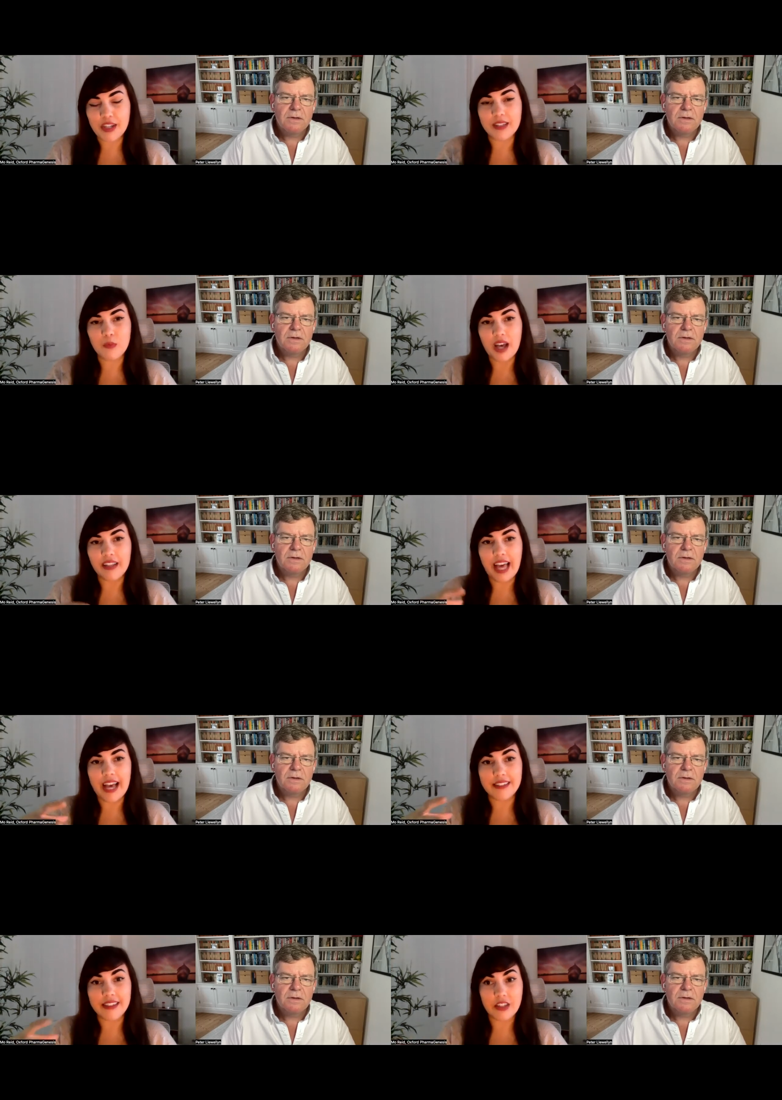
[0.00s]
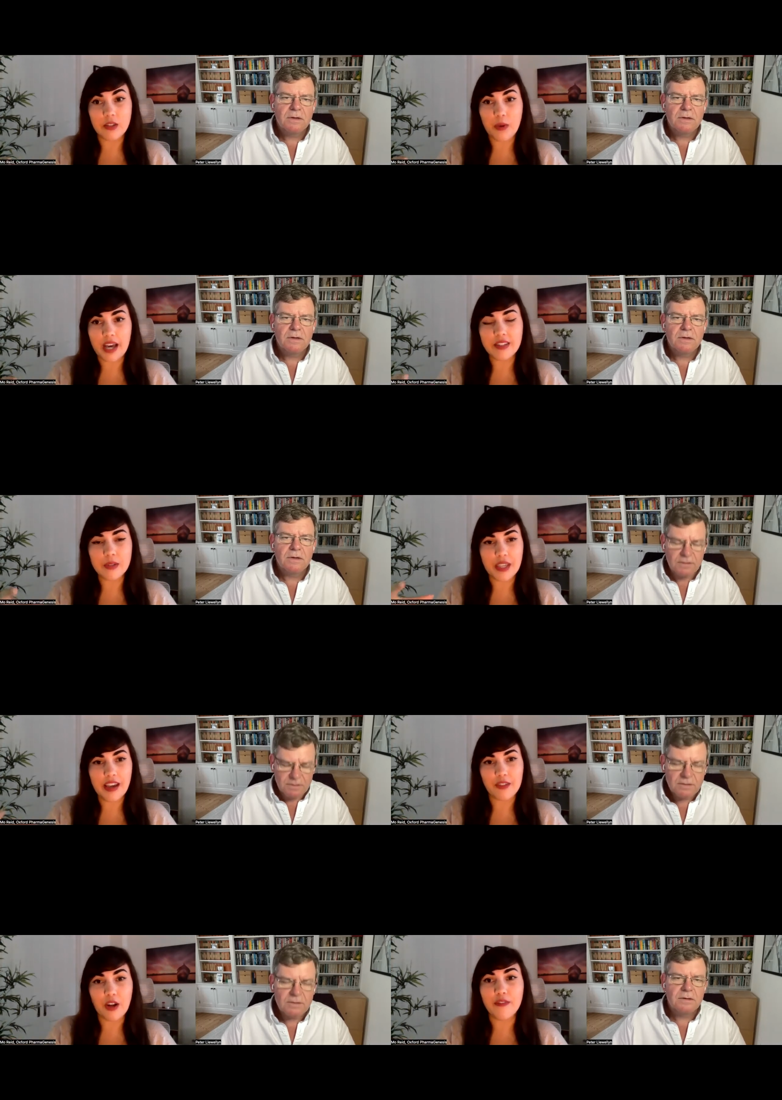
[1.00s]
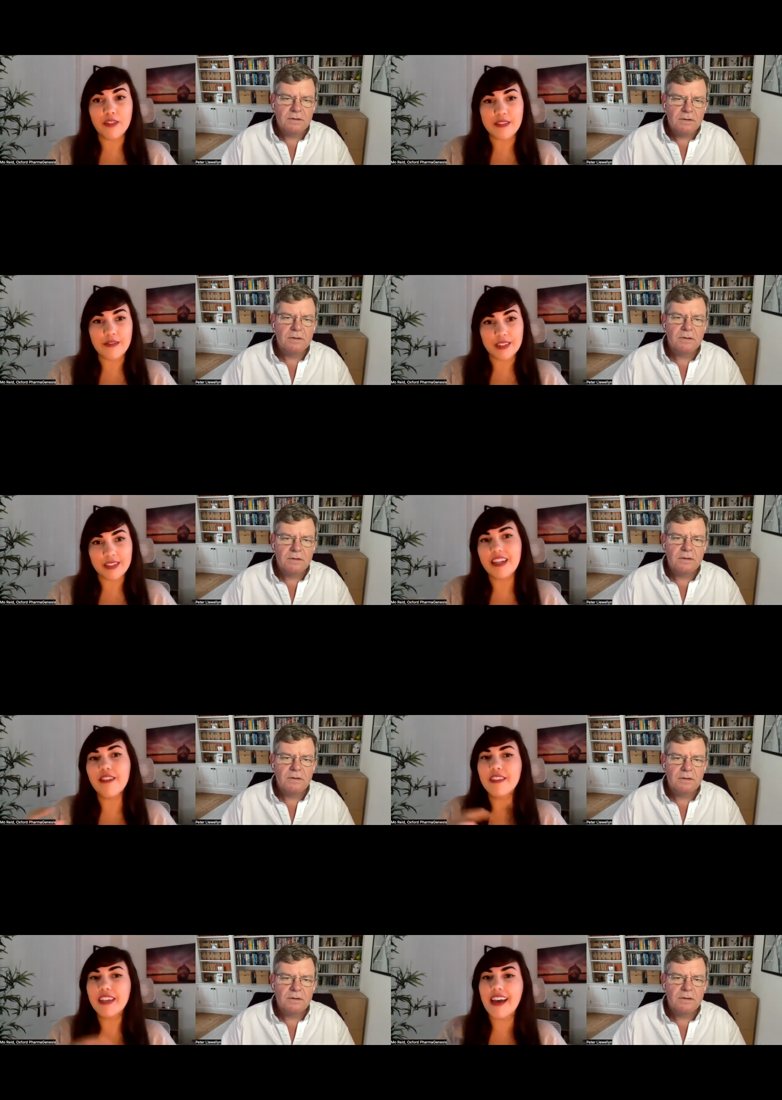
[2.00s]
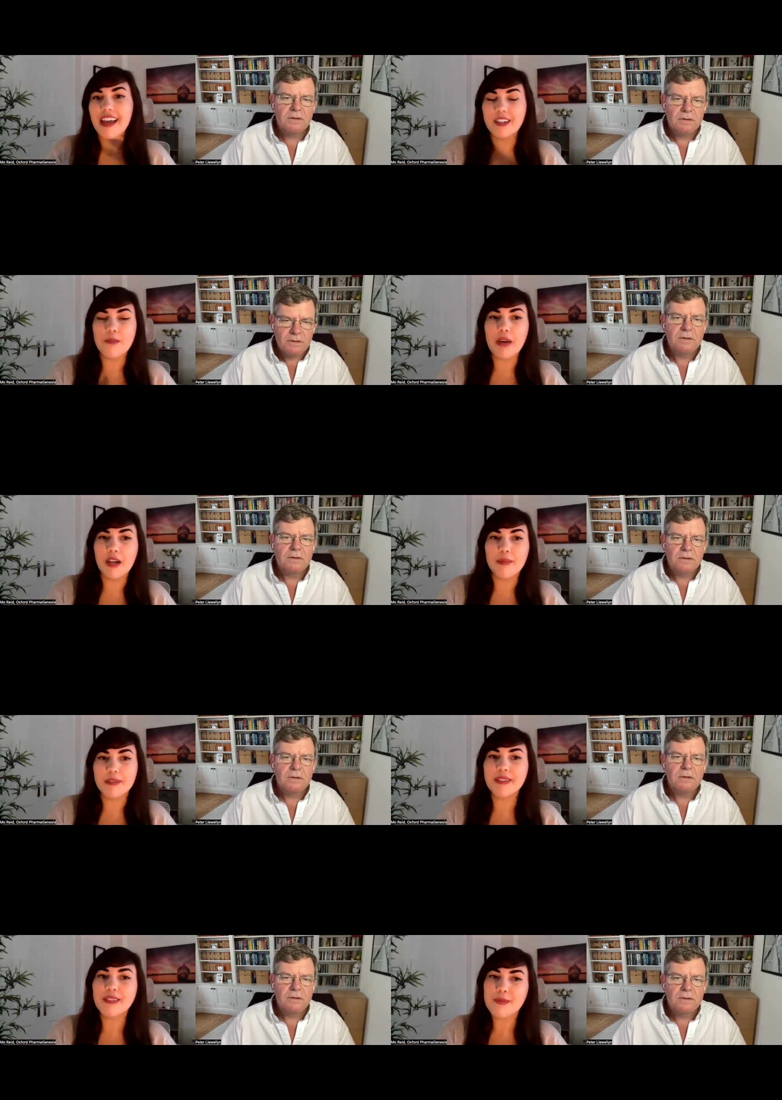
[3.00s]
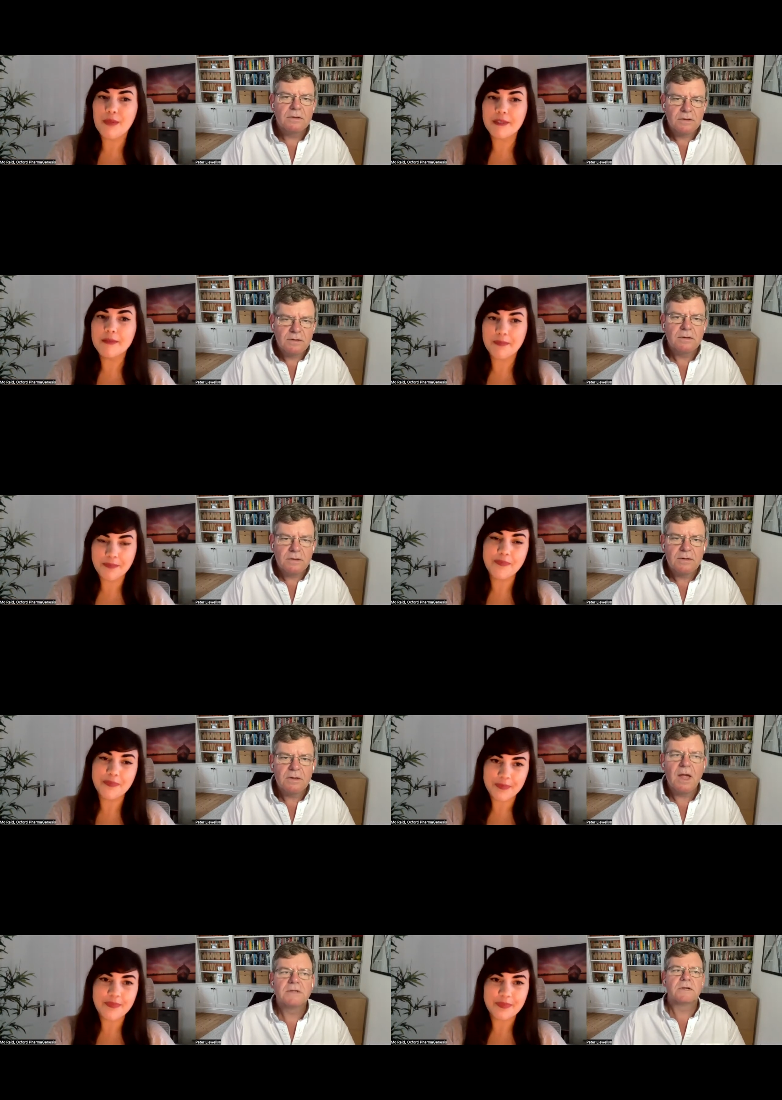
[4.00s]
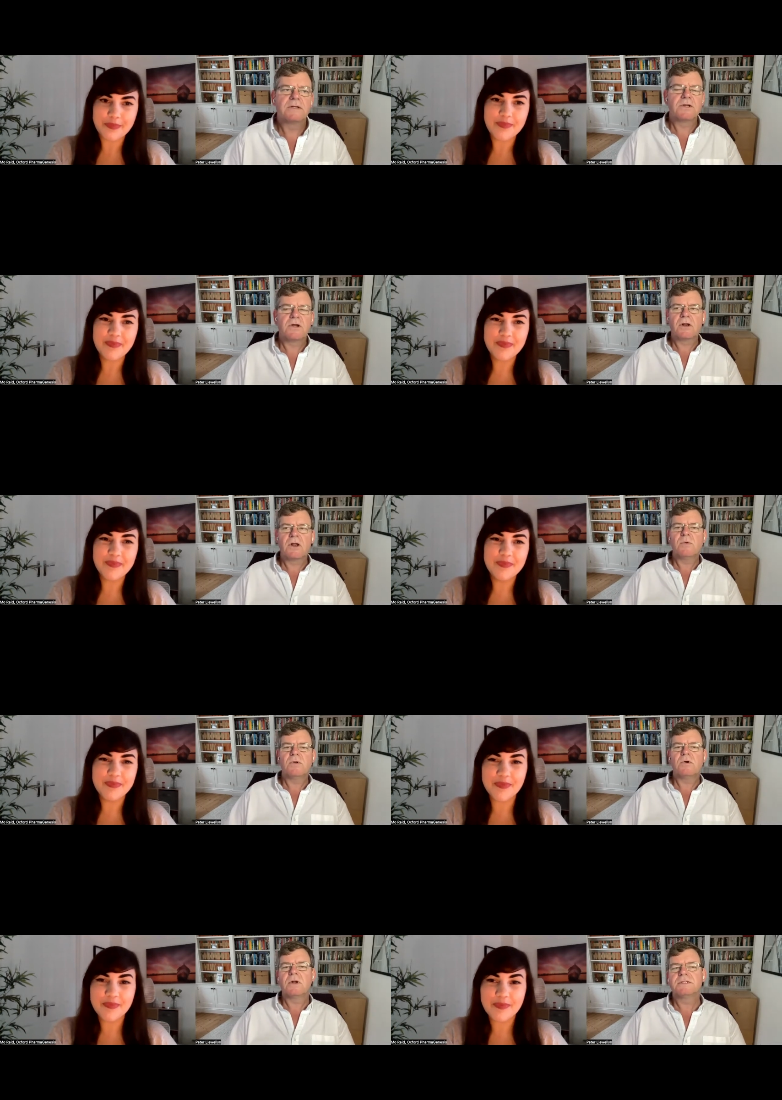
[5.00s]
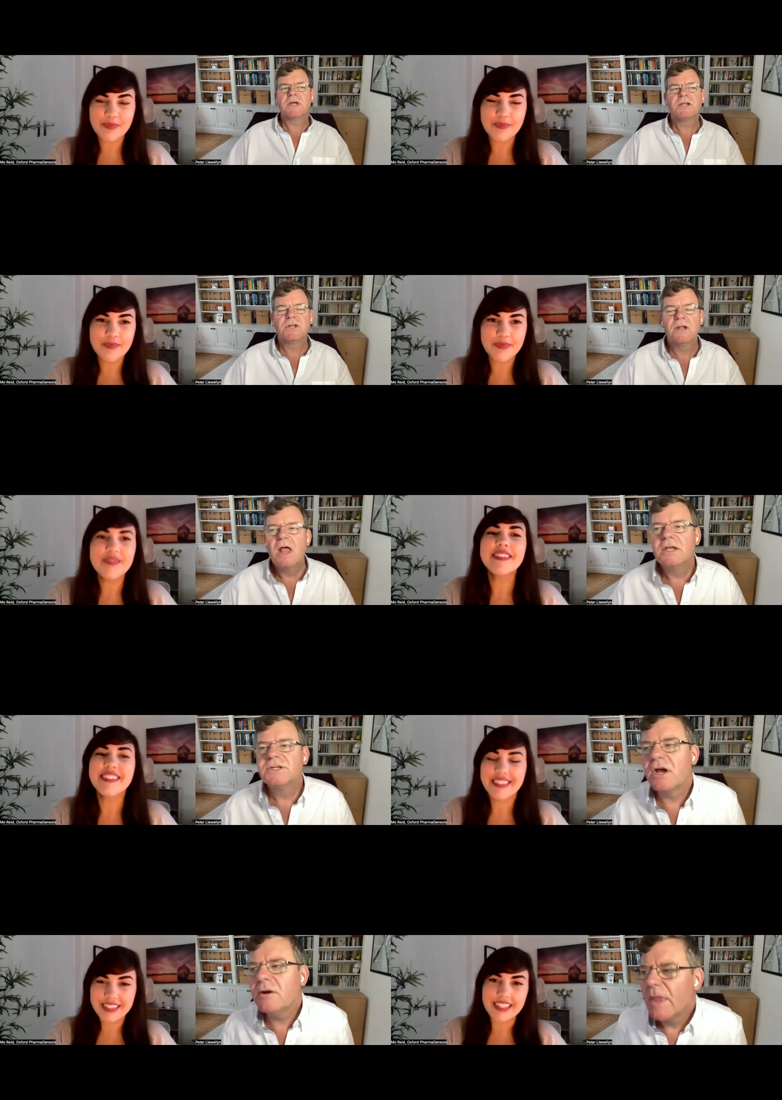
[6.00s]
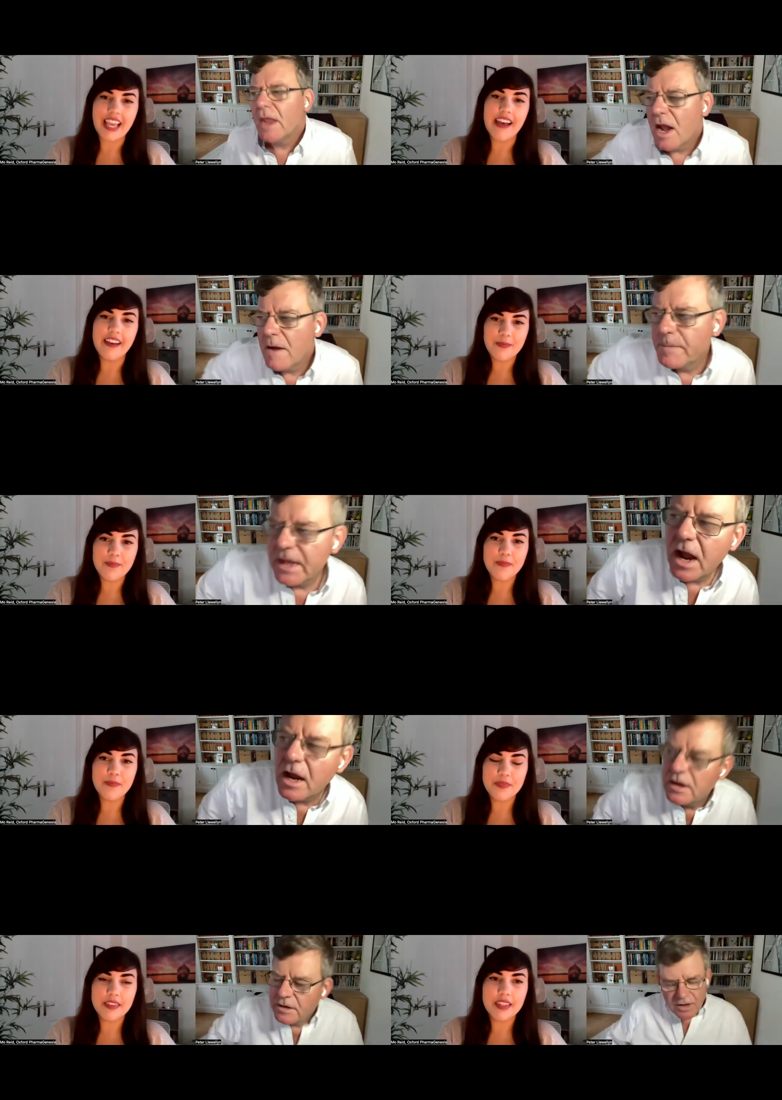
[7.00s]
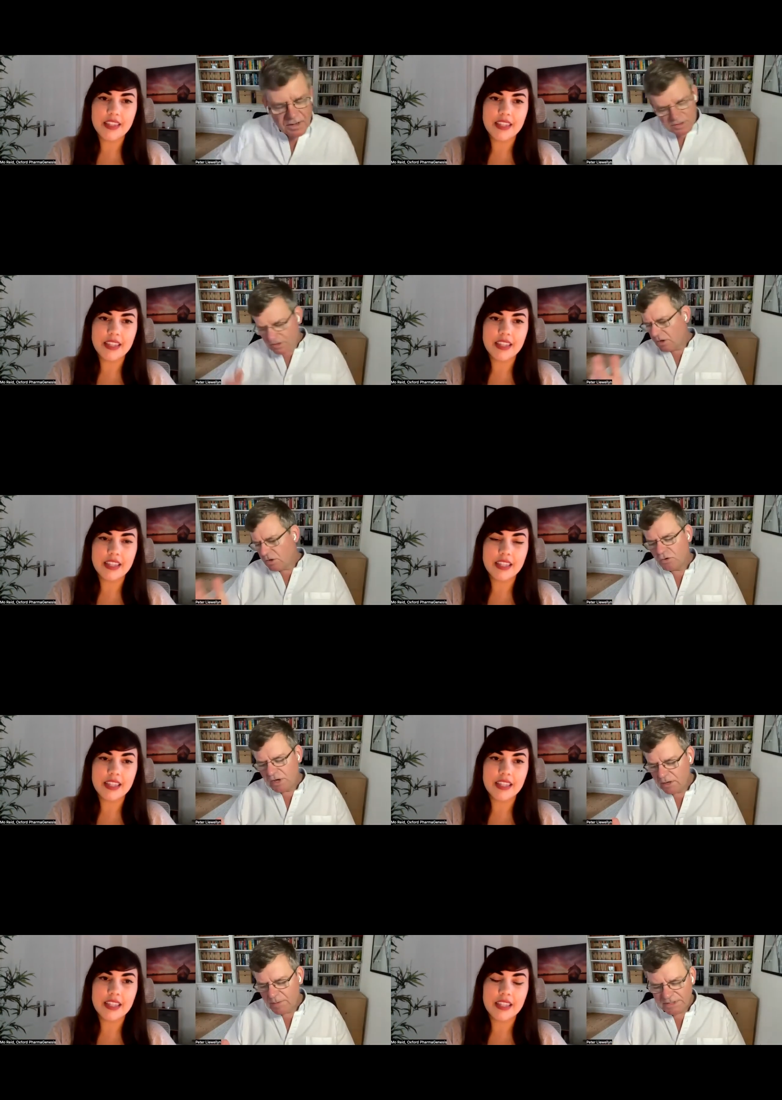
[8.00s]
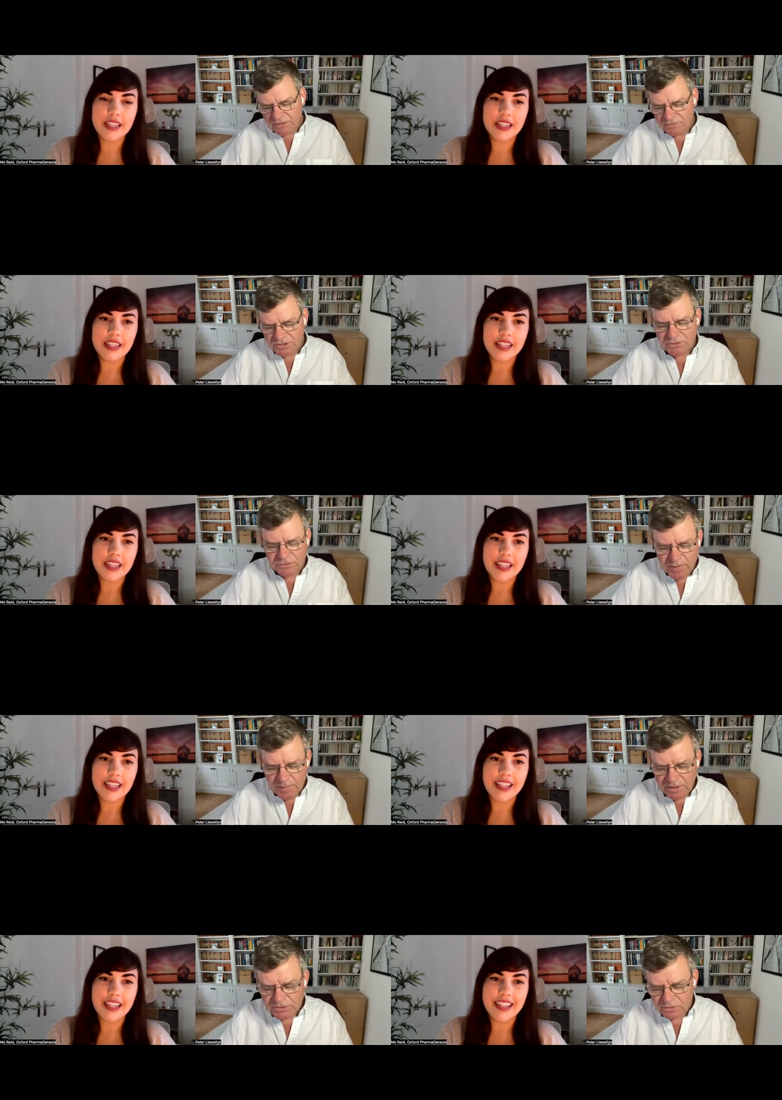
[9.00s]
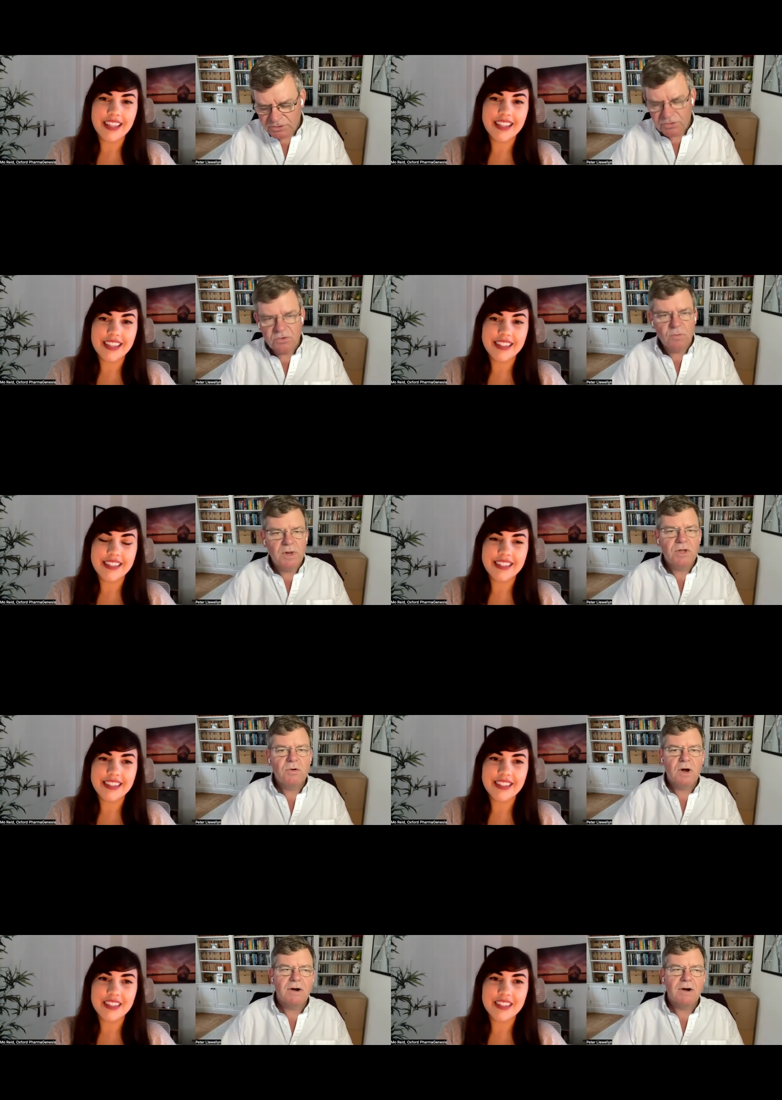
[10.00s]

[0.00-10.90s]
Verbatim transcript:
Speaker 1: as well as the US. We have an office in Philadelphia and in Melbourne as well.
Speaker 2: Excellent. So a global organization. So um, I, you're a little bit different to the sorts of people I talk to normally